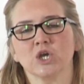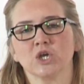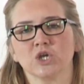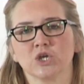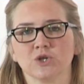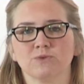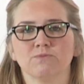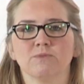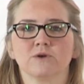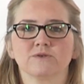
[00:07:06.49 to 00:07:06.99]

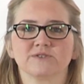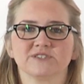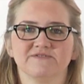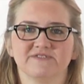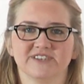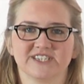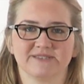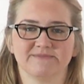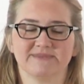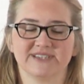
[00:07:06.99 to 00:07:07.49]
Good
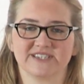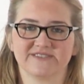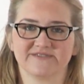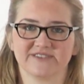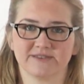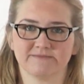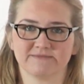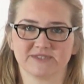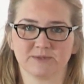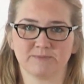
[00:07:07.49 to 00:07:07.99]
multivitamins for
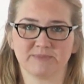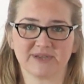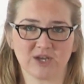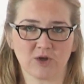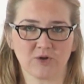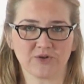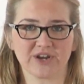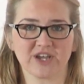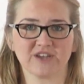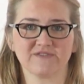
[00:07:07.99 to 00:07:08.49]
them to be
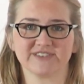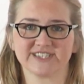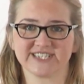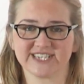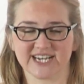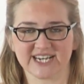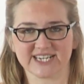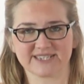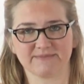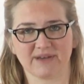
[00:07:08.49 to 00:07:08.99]
on over
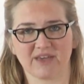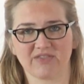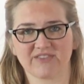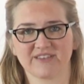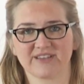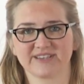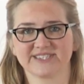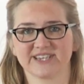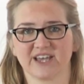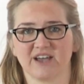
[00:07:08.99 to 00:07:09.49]
6
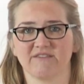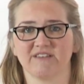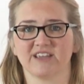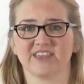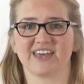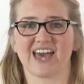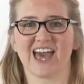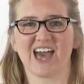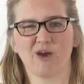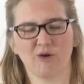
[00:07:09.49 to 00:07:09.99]
months are
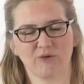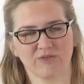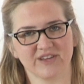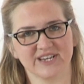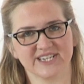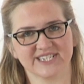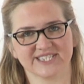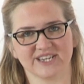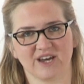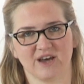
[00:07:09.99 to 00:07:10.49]
either Healthy
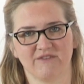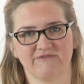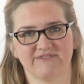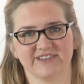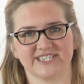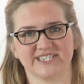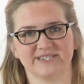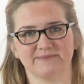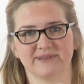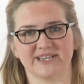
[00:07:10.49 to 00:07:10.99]
Start
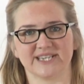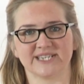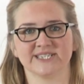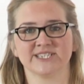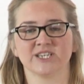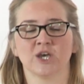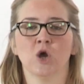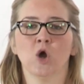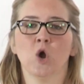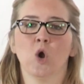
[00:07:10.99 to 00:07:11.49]
vitamins
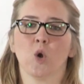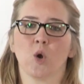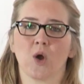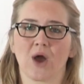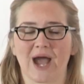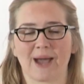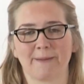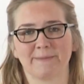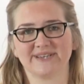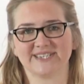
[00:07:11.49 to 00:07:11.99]
or
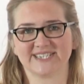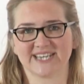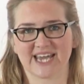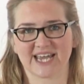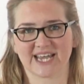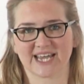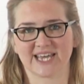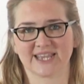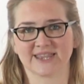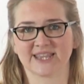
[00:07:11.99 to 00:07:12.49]

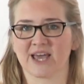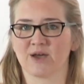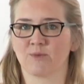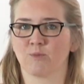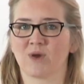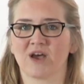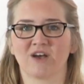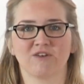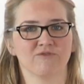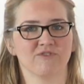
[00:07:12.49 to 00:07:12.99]
Abidec, and they're
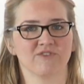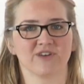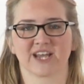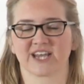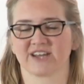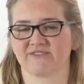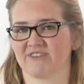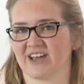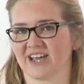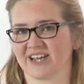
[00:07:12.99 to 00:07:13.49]
well
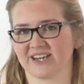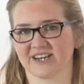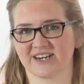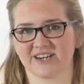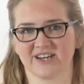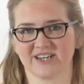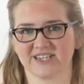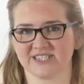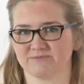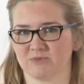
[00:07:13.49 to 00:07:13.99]

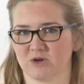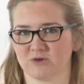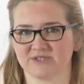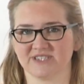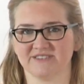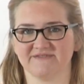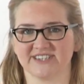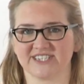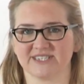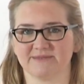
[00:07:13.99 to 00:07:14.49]
recognised
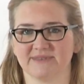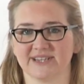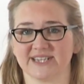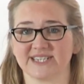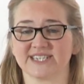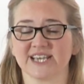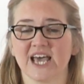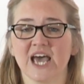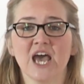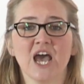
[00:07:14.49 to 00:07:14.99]

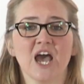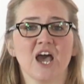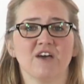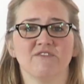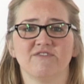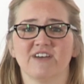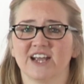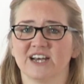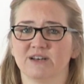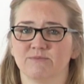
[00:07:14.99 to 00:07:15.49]
multivitamins
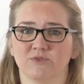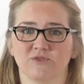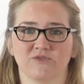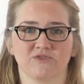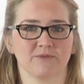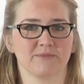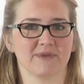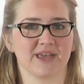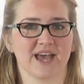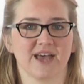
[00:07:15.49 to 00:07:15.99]
available
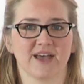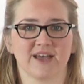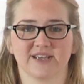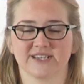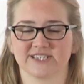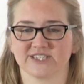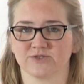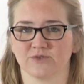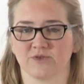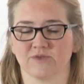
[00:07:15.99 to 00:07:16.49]
from your
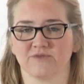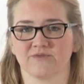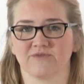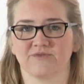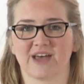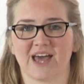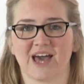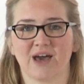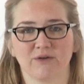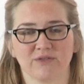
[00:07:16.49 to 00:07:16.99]
sort of
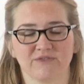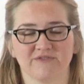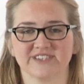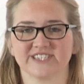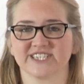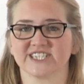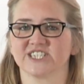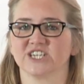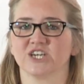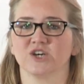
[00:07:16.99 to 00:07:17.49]
health
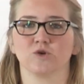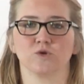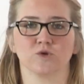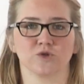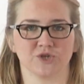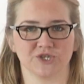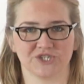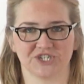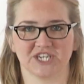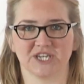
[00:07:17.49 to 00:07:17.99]
visitor or
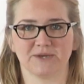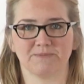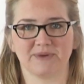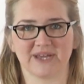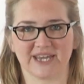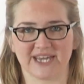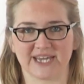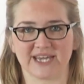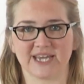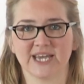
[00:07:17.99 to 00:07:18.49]
your
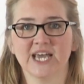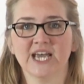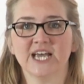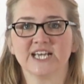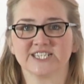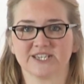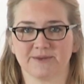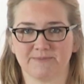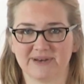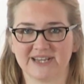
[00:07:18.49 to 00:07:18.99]
GP,
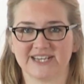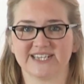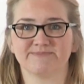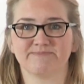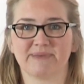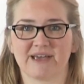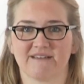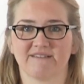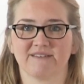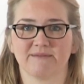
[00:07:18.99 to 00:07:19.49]
so please
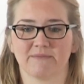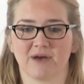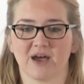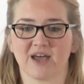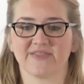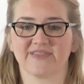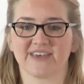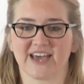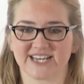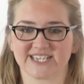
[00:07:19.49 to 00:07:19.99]
bear in
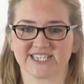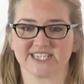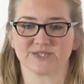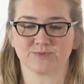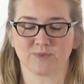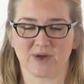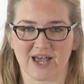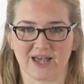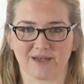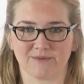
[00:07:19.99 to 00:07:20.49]
mind that as
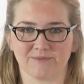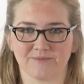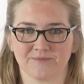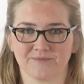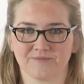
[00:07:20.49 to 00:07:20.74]
well.